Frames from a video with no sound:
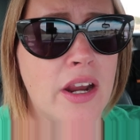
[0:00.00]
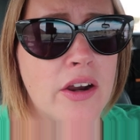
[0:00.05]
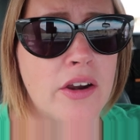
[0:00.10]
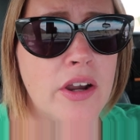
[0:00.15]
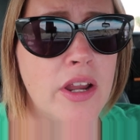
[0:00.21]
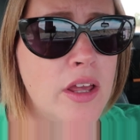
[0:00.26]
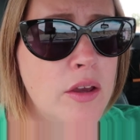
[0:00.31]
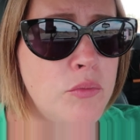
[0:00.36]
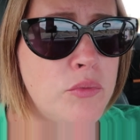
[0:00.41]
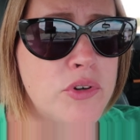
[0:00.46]

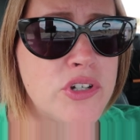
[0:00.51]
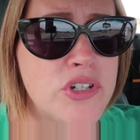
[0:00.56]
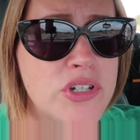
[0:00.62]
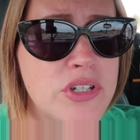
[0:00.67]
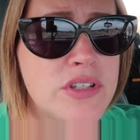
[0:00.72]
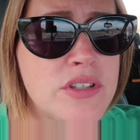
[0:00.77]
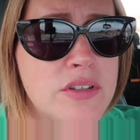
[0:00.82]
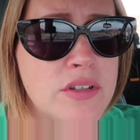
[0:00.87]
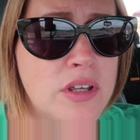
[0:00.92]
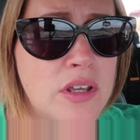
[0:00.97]
area, we're
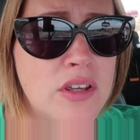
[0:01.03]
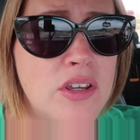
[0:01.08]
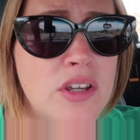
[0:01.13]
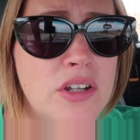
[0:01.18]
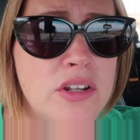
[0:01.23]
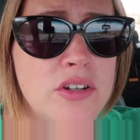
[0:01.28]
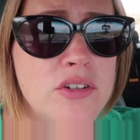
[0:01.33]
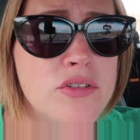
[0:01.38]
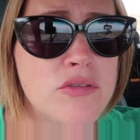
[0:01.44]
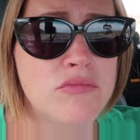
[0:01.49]
just
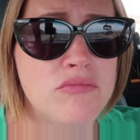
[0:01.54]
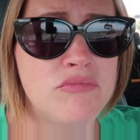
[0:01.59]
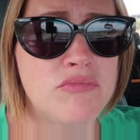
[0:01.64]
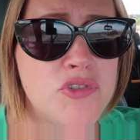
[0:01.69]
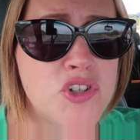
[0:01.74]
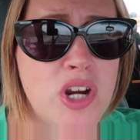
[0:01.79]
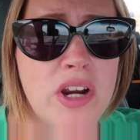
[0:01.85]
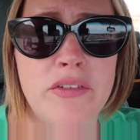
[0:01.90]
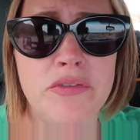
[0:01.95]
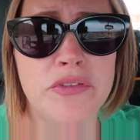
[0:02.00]
going to
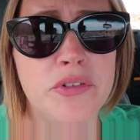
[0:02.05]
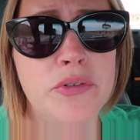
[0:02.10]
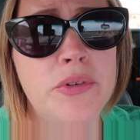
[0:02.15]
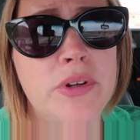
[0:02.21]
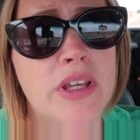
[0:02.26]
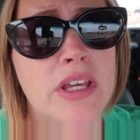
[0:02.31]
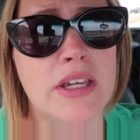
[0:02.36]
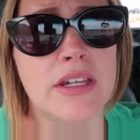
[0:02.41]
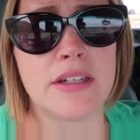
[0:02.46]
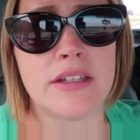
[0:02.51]
drive through
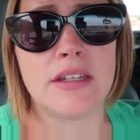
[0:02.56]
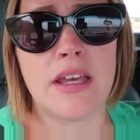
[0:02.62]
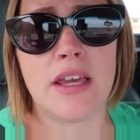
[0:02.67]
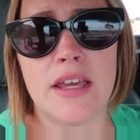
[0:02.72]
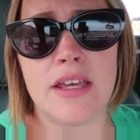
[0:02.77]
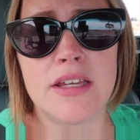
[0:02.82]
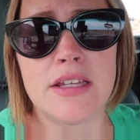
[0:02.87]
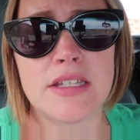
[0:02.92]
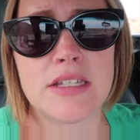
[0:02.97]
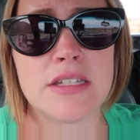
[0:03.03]
again
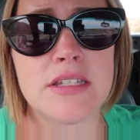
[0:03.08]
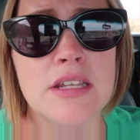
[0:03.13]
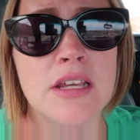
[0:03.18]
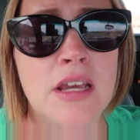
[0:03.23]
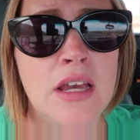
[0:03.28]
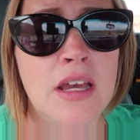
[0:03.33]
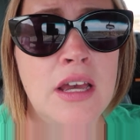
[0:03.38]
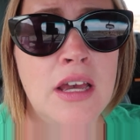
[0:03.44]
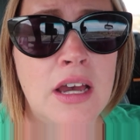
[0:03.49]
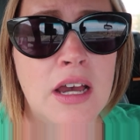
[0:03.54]
and
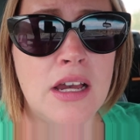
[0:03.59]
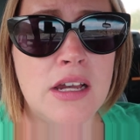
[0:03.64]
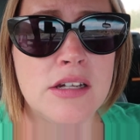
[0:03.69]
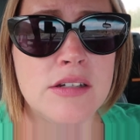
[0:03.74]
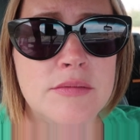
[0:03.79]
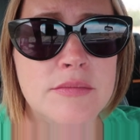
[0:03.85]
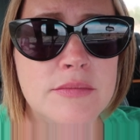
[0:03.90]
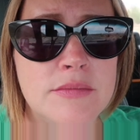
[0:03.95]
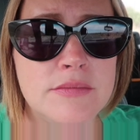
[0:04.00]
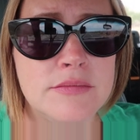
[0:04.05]

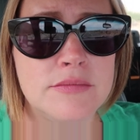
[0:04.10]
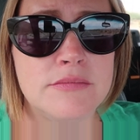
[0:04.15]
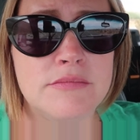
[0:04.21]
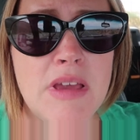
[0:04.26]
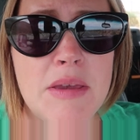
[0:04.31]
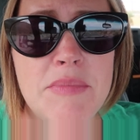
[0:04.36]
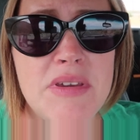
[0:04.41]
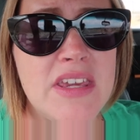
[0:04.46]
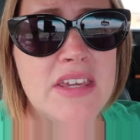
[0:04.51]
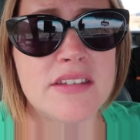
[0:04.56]

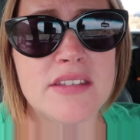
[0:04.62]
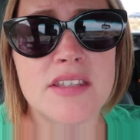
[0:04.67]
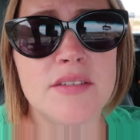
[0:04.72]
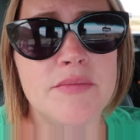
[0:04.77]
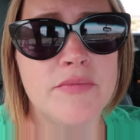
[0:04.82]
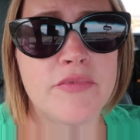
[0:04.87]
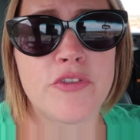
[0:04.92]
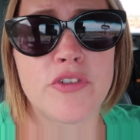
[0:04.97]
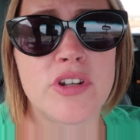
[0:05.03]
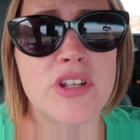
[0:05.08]
maybe get
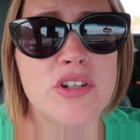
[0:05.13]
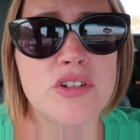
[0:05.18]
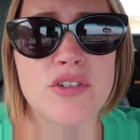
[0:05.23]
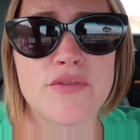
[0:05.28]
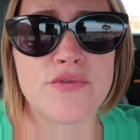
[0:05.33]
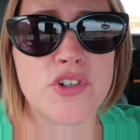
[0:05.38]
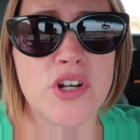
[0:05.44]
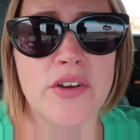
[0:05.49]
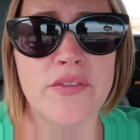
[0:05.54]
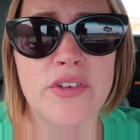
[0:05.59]
some footage
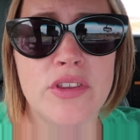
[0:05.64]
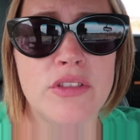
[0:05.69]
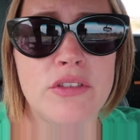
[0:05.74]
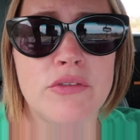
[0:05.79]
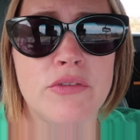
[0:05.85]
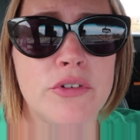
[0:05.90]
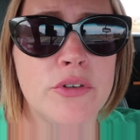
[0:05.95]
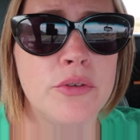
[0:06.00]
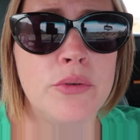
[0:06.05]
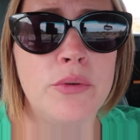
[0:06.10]
of driving
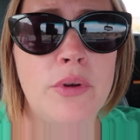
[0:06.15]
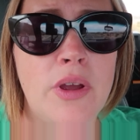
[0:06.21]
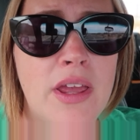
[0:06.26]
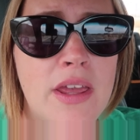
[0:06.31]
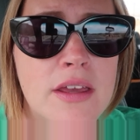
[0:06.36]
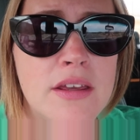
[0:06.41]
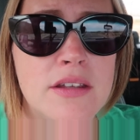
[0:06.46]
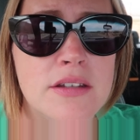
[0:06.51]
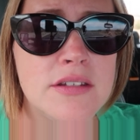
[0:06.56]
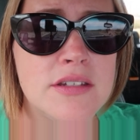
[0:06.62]
through
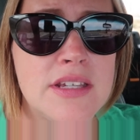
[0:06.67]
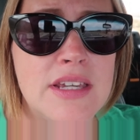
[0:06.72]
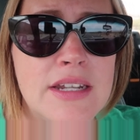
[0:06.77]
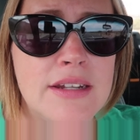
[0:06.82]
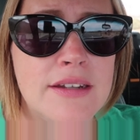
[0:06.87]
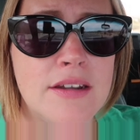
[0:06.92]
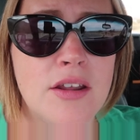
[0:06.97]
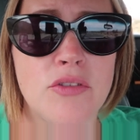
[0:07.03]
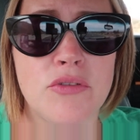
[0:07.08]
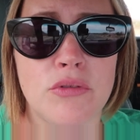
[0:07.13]
and get
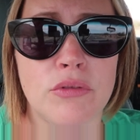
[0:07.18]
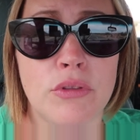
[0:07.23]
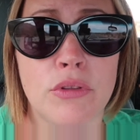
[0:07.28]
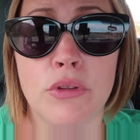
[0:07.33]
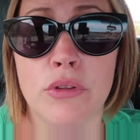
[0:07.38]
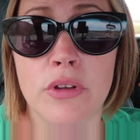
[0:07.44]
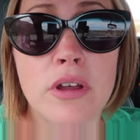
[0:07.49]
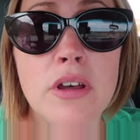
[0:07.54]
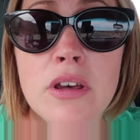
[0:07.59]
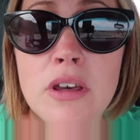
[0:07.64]
another
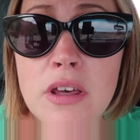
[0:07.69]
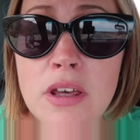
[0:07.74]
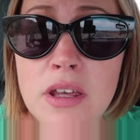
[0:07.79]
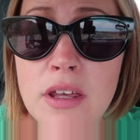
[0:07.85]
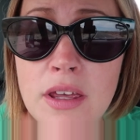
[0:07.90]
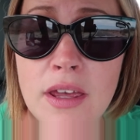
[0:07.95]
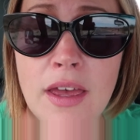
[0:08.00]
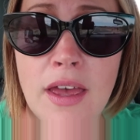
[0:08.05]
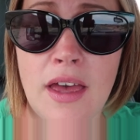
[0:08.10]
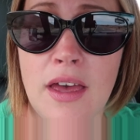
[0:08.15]
look
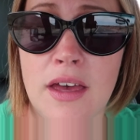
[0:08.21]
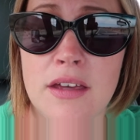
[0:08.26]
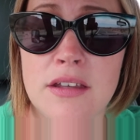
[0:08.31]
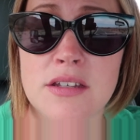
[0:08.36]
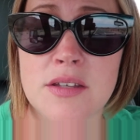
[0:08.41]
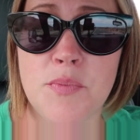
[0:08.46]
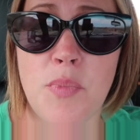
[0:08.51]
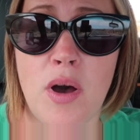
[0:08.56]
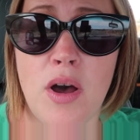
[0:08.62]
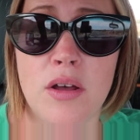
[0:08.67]
at
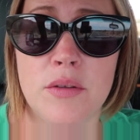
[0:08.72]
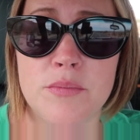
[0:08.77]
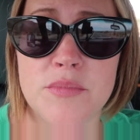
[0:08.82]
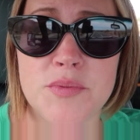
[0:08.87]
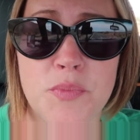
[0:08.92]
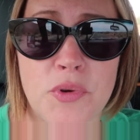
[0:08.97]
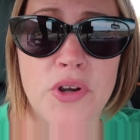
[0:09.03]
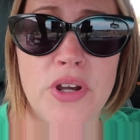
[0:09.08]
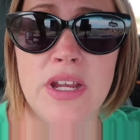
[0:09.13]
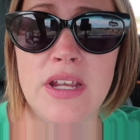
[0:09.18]
Palm
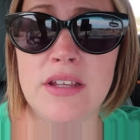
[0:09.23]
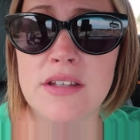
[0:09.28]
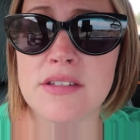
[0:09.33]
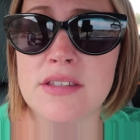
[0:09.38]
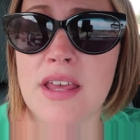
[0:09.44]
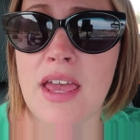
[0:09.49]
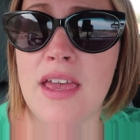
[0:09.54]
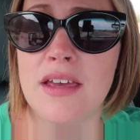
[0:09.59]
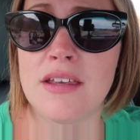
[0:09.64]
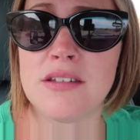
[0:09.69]
Springs.
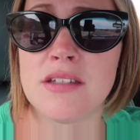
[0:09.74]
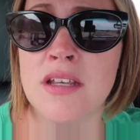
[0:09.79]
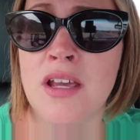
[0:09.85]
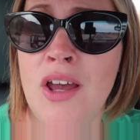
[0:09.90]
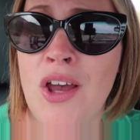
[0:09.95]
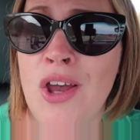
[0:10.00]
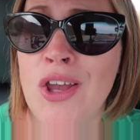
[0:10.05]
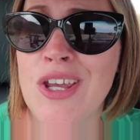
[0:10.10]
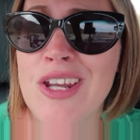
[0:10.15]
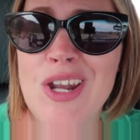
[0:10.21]
And,
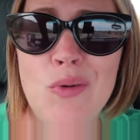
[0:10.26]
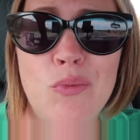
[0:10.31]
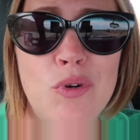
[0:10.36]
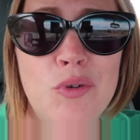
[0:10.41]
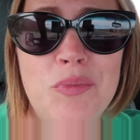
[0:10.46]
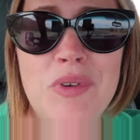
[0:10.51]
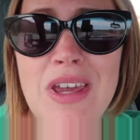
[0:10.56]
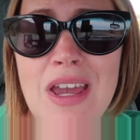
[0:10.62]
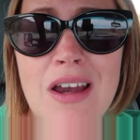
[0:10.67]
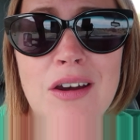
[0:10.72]
you know,
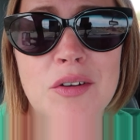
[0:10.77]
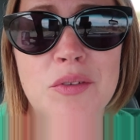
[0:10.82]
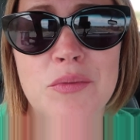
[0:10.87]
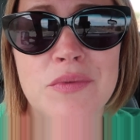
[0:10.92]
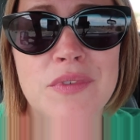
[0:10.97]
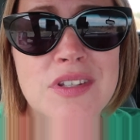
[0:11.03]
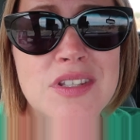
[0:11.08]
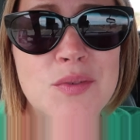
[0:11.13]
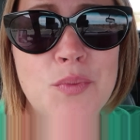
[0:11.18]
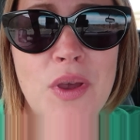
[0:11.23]
we'll be out
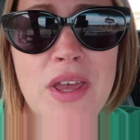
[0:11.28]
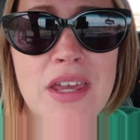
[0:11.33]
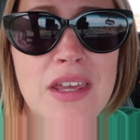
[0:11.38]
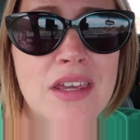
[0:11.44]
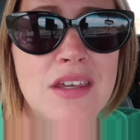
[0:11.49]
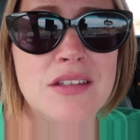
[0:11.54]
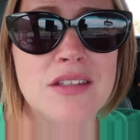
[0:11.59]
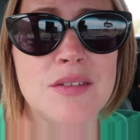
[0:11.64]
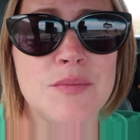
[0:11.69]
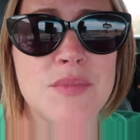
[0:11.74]
this way
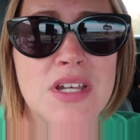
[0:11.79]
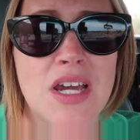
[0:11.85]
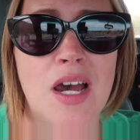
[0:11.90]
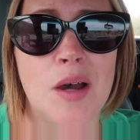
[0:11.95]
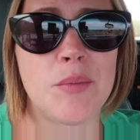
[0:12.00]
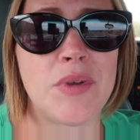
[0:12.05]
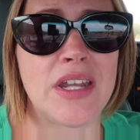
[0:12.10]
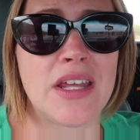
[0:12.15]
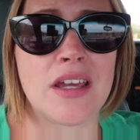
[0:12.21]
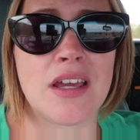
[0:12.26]
again
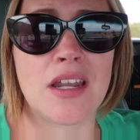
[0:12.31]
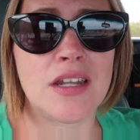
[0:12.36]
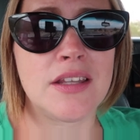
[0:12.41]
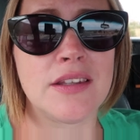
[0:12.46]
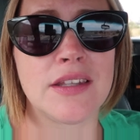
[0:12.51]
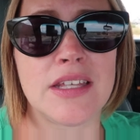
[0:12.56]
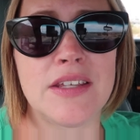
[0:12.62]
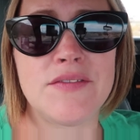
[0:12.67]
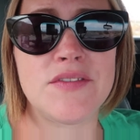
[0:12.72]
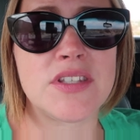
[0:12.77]
sometime, and it kind
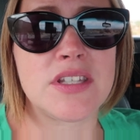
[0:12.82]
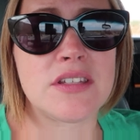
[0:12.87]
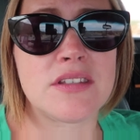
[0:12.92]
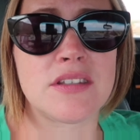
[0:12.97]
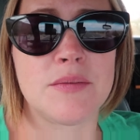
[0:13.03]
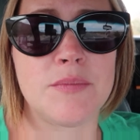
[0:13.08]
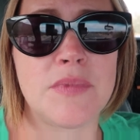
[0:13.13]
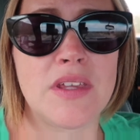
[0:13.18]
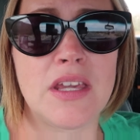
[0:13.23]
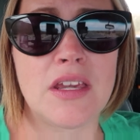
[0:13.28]
of leaves us
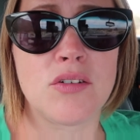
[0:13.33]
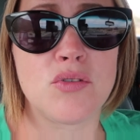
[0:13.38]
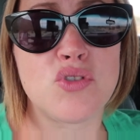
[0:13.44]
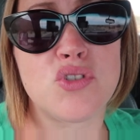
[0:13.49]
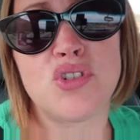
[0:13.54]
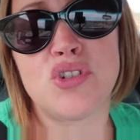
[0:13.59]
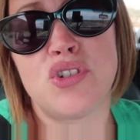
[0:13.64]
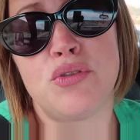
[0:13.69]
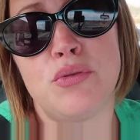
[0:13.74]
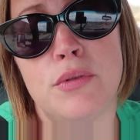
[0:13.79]
something else
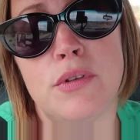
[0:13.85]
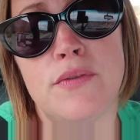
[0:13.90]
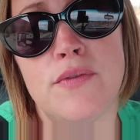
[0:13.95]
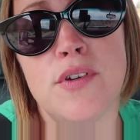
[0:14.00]
to do in the